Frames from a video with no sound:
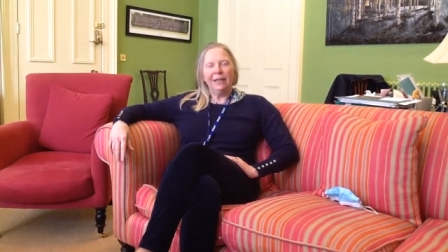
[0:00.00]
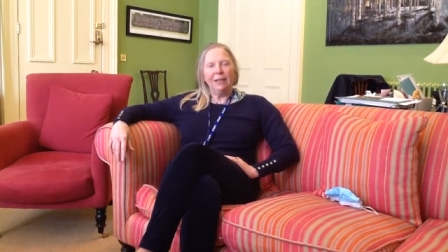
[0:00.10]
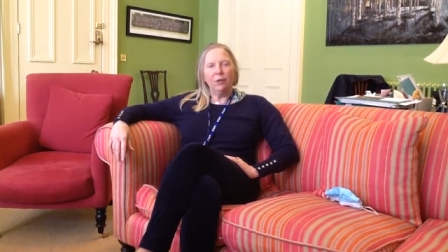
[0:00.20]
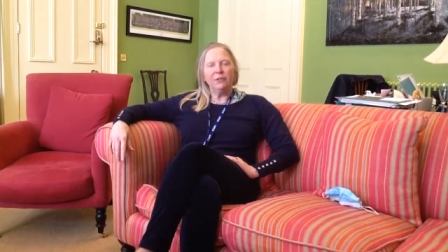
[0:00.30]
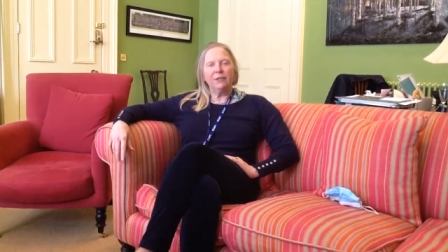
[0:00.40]

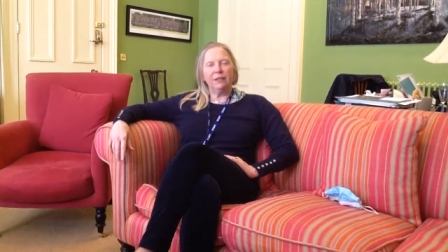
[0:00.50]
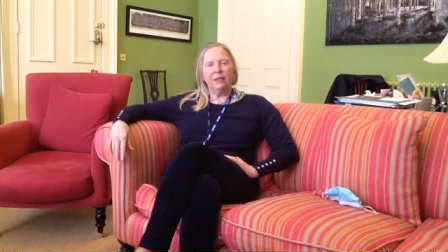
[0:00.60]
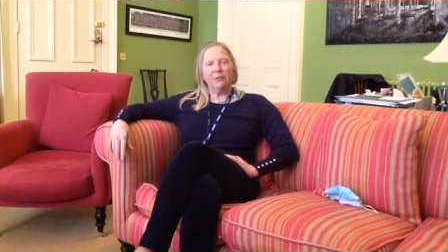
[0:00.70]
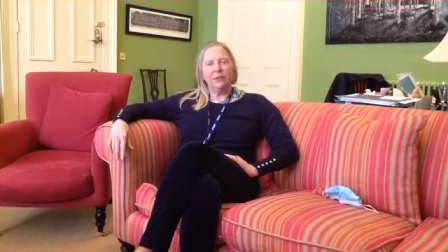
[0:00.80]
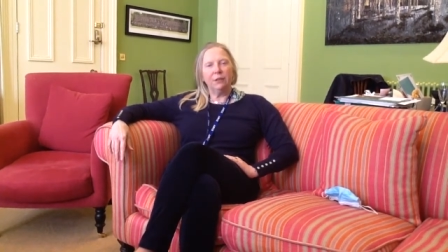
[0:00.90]
lots of
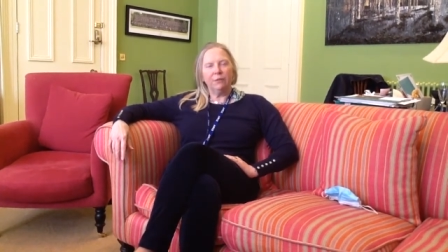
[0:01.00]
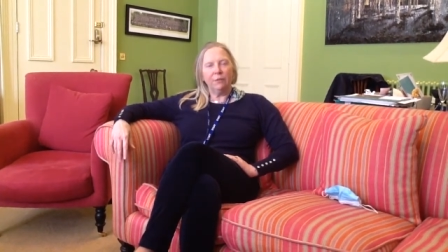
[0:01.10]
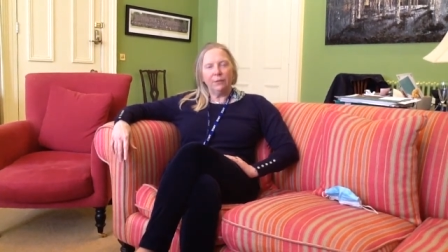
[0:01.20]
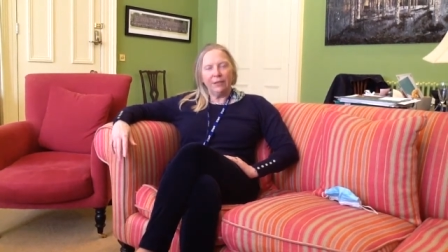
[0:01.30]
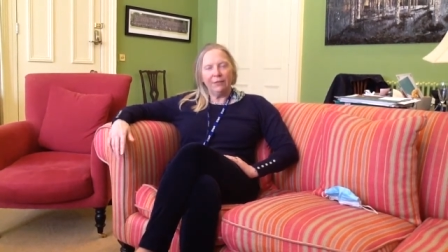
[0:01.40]
girls of
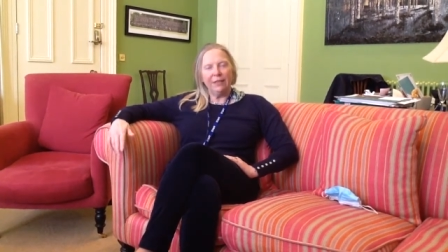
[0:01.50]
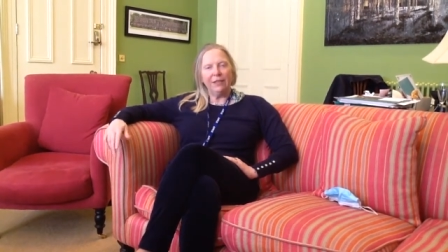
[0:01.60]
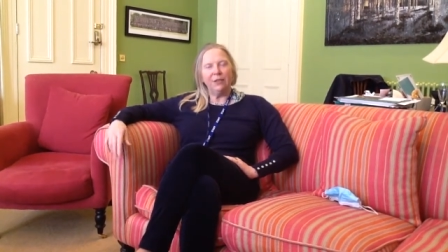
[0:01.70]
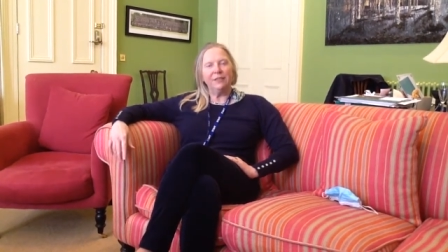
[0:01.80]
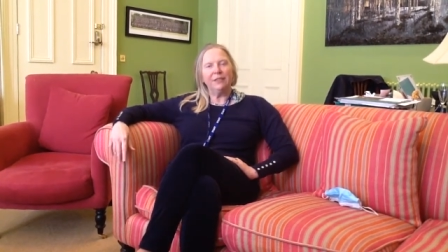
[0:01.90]
different
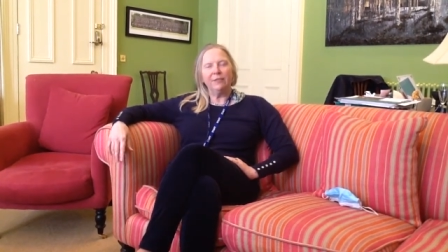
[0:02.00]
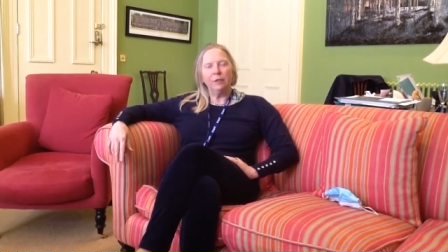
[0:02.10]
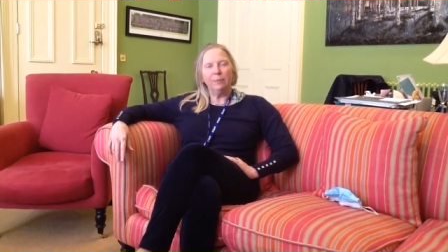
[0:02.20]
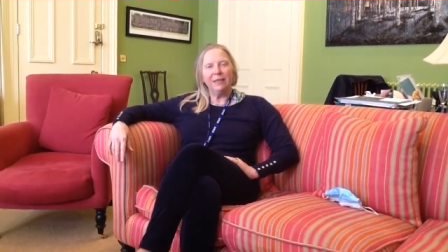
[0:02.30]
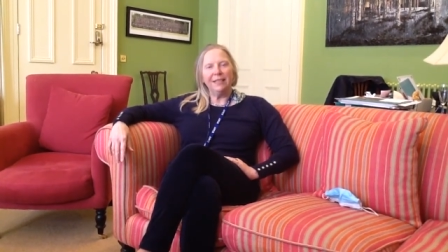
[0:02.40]
interests and
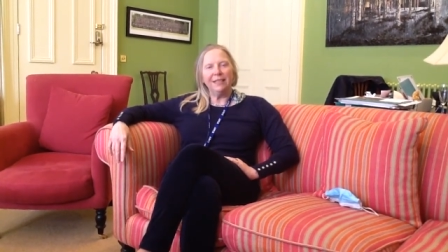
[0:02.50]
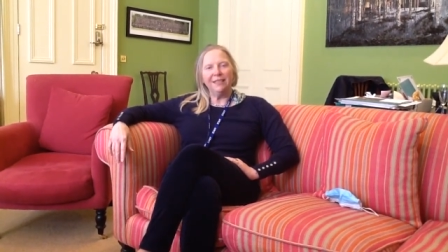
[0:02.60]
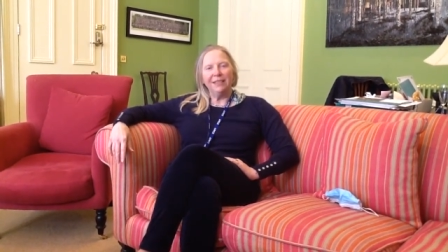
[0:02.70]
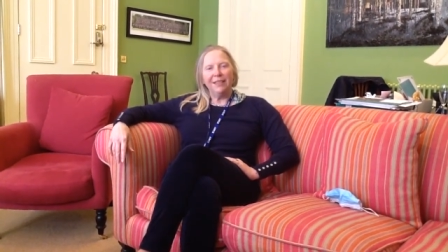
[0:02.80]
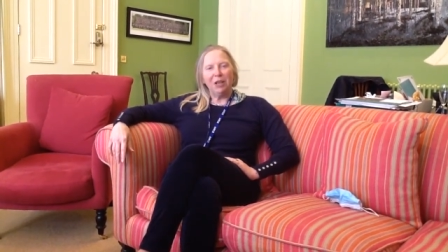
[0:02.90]
different
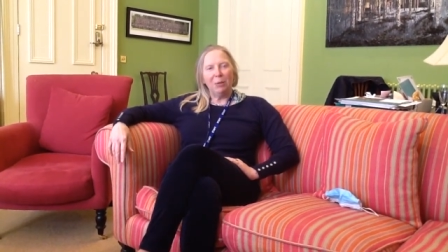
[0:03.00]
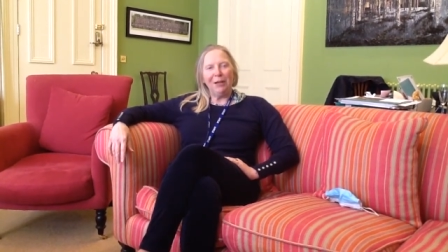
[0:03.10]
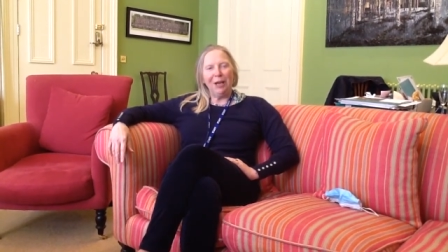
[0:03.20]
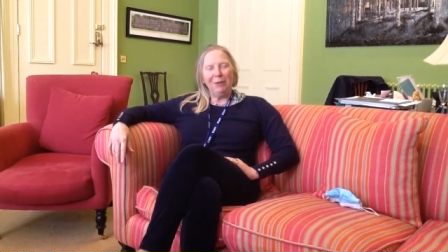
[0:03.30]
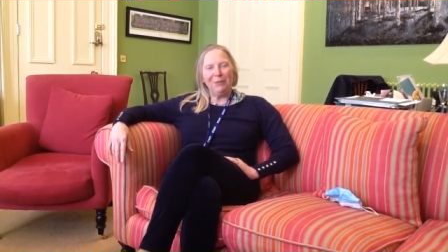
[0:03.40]
abilities and we
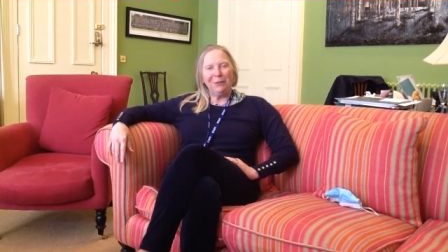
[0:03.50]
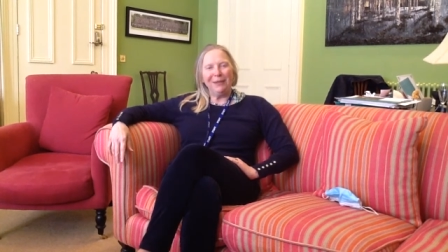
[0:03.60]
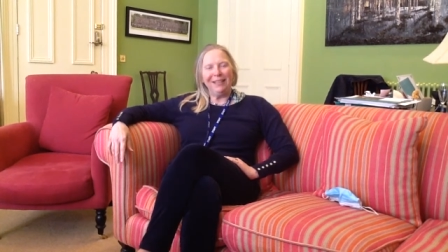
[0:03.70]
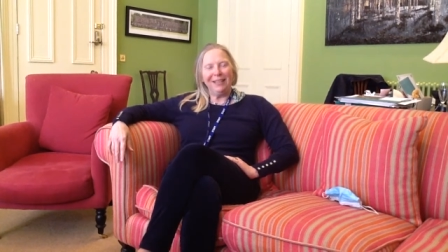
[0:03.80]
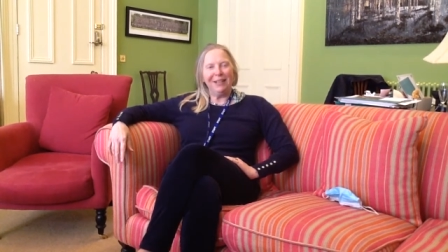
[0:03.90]
hope that
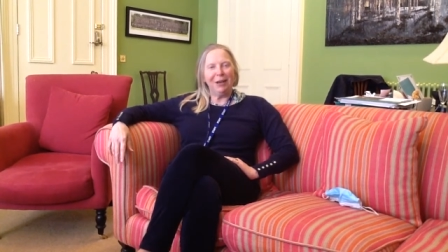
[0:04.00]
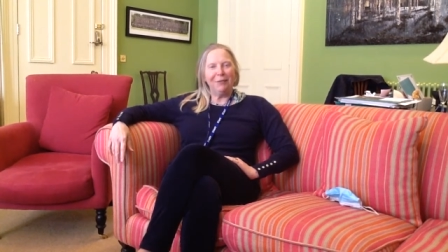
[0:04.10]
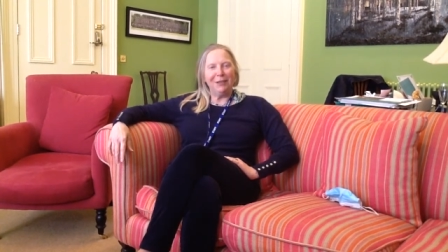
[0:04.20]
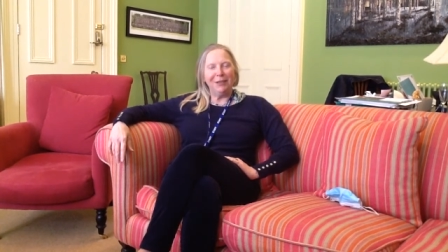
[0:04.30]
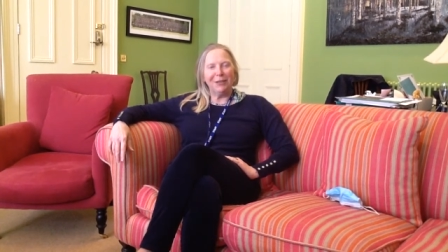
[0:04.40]
we can love
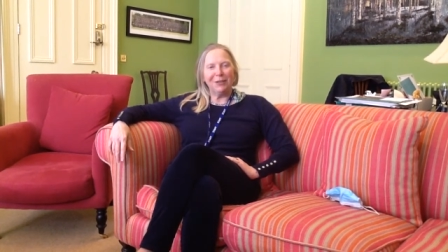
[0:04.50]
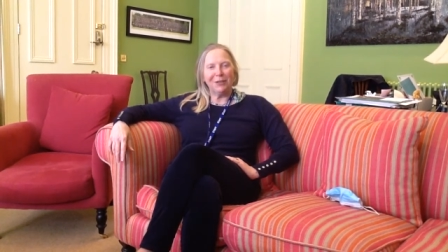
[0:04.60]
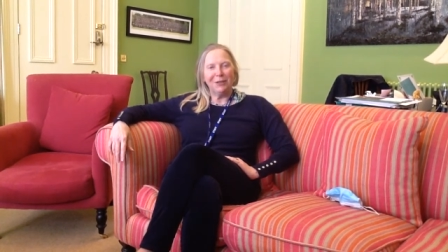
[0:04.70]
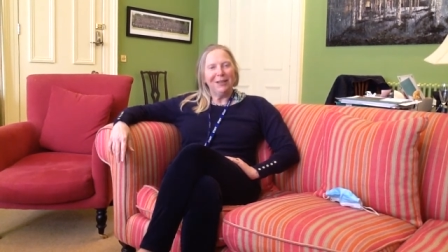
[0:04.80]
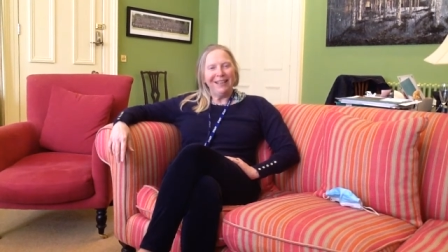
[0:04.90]
and
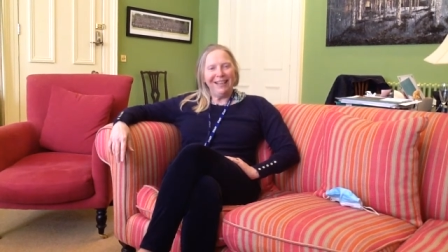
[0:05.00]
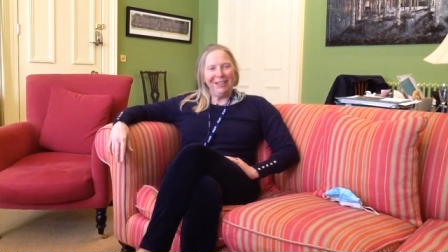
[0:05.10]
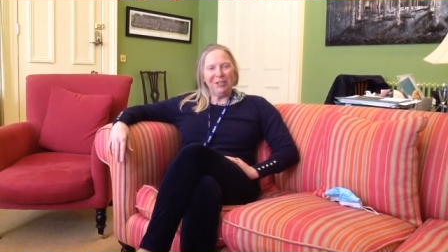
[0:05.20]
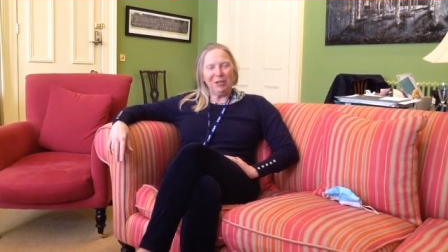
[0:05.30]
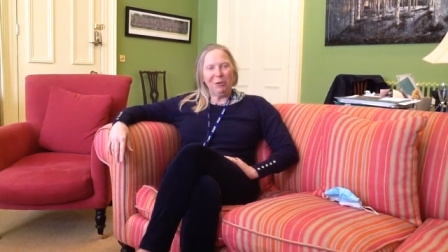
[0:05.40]
nurture
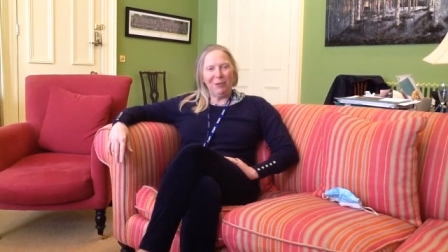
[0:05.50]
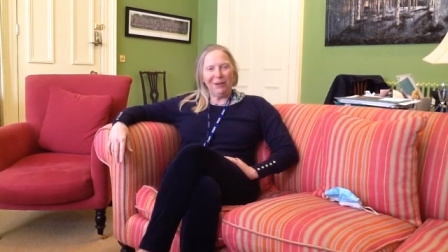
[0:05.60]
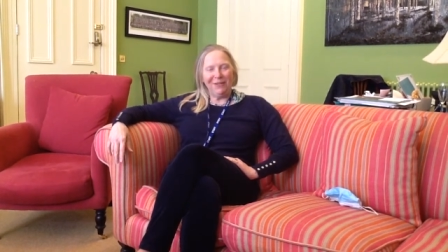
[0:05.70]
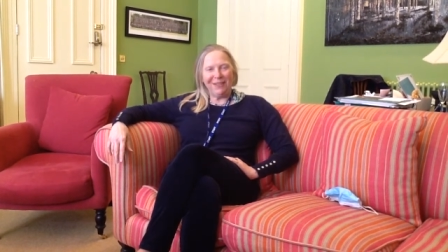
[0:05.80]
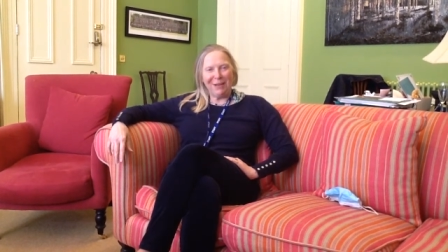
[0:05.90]
each one
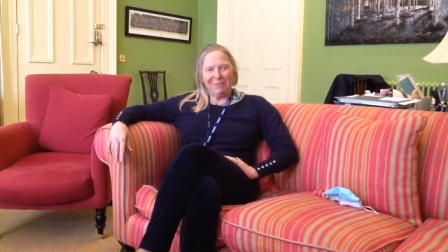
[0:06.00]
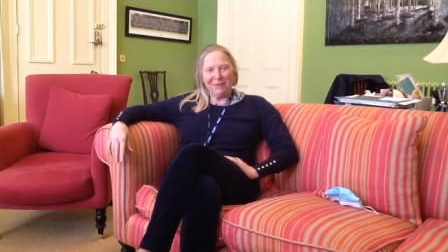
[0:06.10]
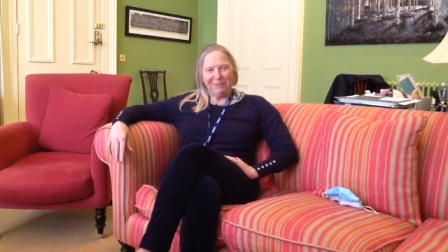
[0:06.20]
of them.